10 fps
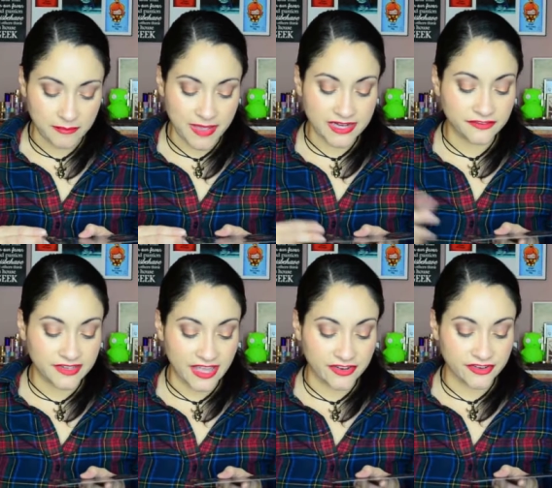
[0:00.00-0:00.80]
Men of
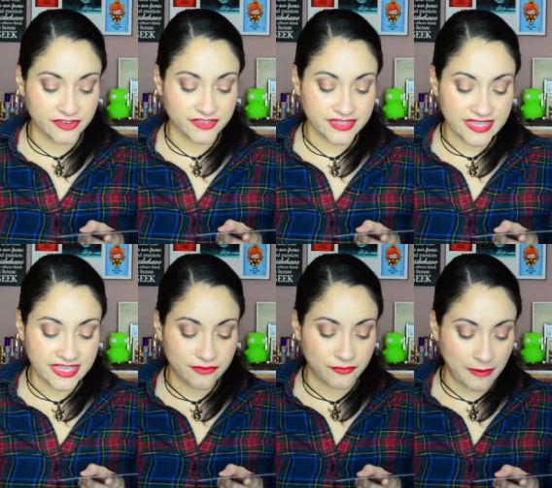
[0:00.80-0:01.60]
Letters
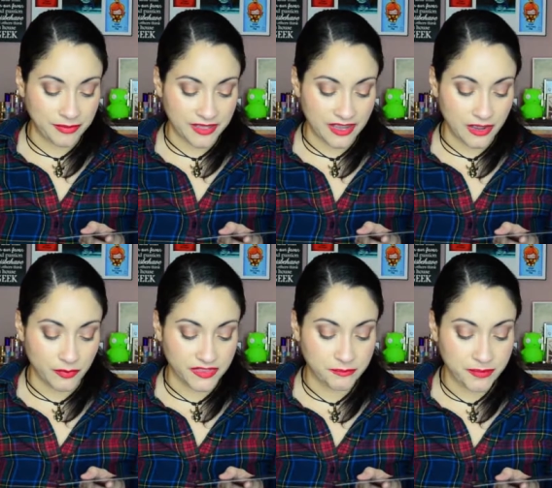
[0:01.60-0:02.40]
key replica
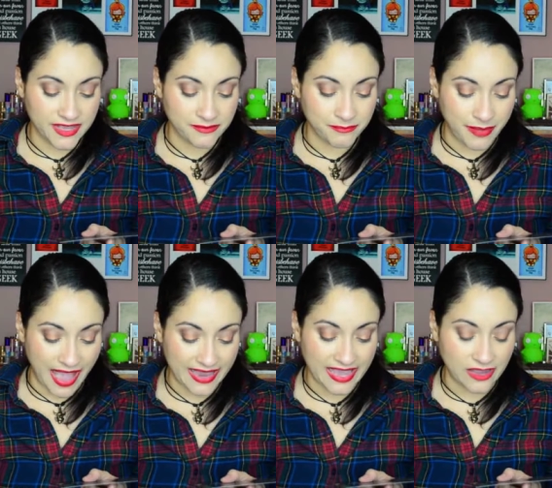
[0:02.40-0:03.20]
with pin
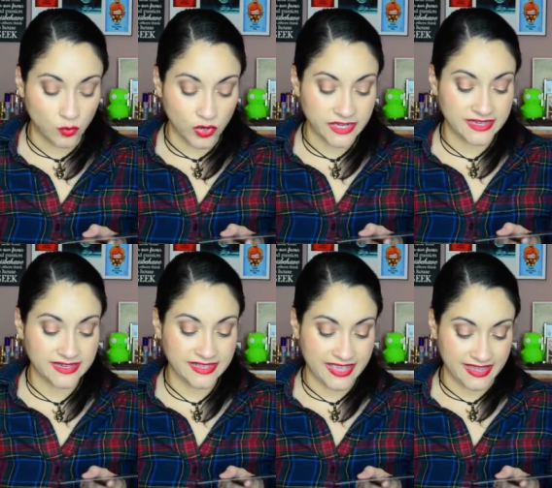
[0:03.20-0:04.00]
back and
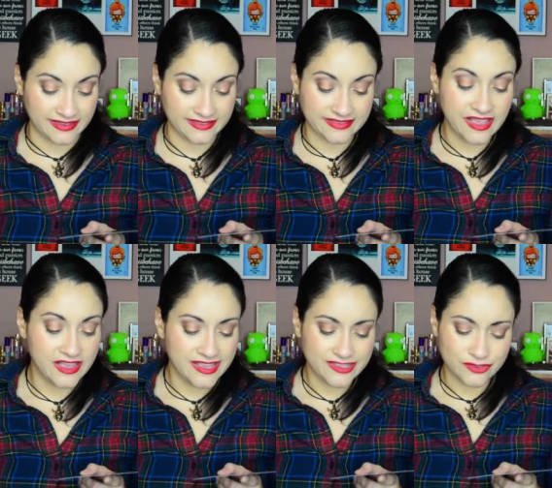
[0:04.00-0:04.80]
wooden case.
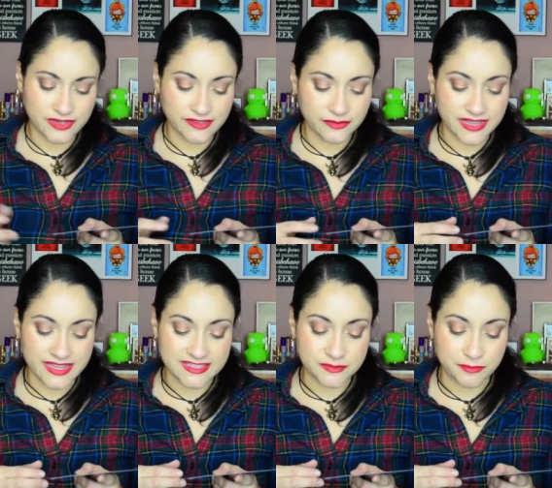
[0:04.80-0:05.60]
So it doesn't
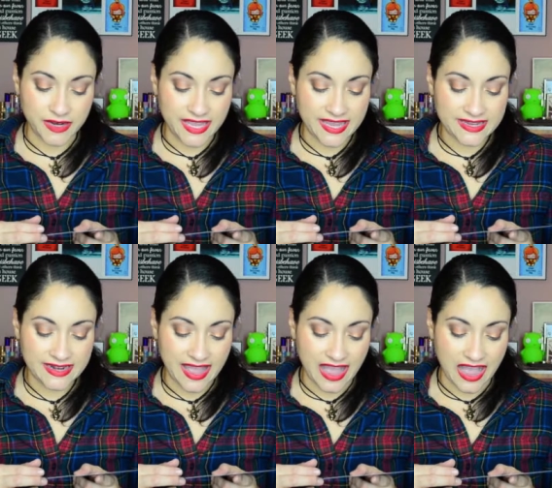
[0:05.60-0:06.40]
really explain
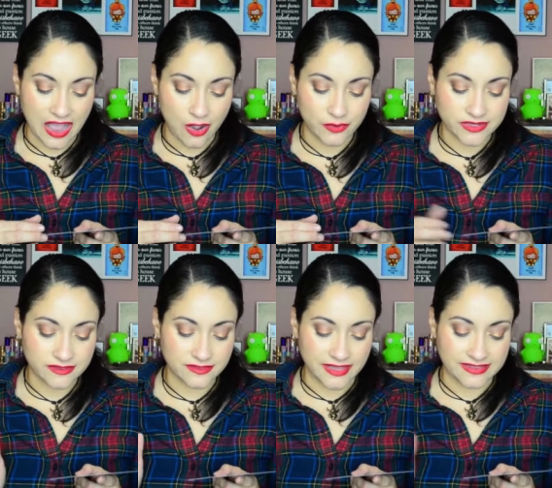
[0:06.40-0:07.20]
how it
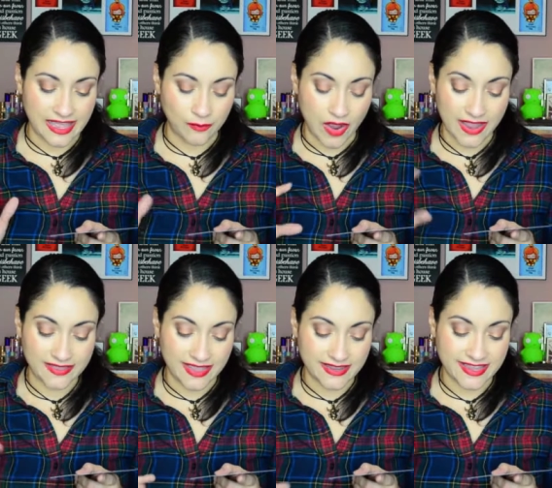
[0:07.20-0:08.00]
like that, why
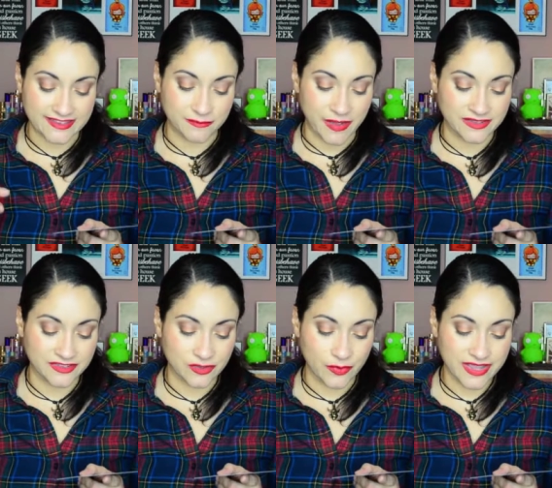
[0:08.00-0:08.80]
that case
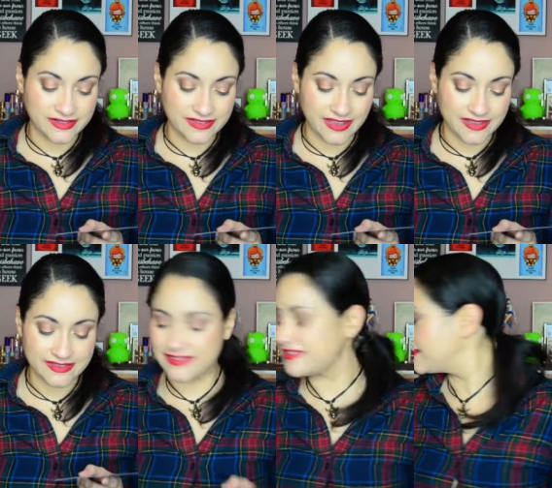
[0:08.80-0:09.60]
bends the way it does.